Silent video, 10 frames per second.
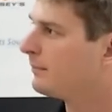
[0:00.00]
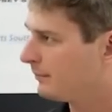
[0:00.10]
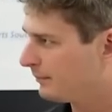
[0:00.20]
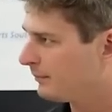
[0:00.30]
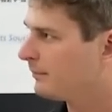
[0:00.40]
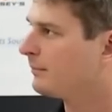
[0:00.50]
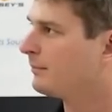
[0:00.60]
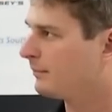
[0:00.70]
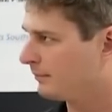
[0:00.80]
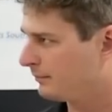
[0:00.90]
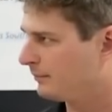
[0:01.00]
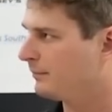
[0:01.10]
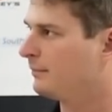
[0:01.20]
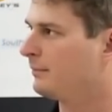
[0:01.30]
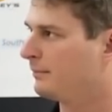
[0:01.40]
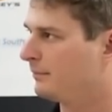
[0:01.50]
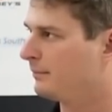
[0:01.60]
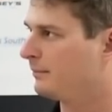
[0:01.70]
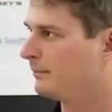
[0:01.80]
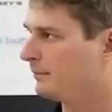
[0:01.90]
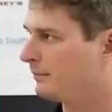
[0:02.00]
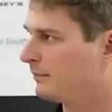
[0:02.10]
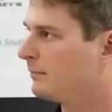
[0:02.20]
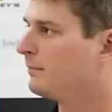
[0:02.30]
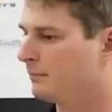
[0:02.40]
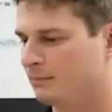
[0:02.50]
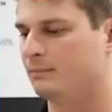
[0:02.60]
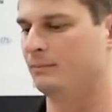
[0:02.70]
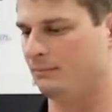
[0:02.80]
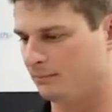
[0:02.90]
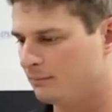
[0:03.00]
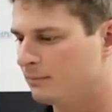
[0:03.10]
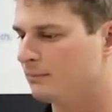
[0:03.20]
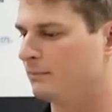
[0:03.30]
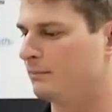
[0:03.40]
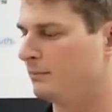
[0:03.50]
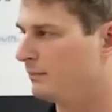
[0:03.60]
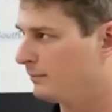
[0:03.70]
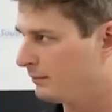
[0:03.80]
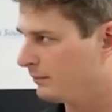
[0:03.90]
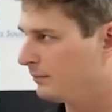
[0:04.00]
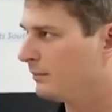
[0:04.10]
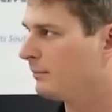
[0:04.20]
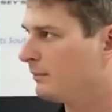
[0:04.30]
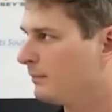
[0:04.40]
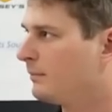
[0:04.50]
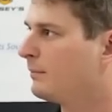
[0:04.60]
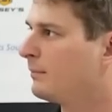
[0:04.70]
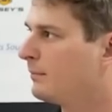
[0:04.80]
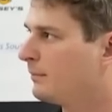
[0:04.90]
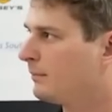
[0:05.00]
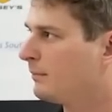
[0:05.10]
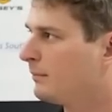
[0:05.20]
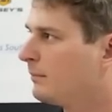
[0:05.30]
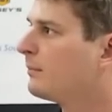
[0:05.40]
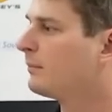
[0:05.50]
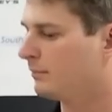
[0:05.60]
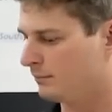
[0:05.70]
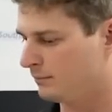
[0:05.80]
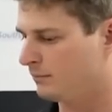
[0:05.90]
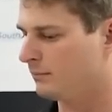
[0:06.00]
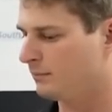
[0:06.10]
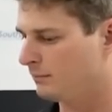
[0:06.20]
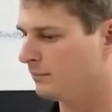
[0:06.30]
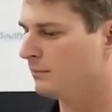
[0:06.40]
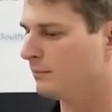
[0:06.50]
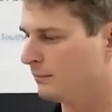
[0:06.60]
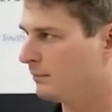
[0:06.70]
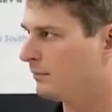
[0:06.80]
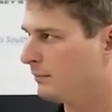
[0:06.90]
No words are spoken by the person on screen.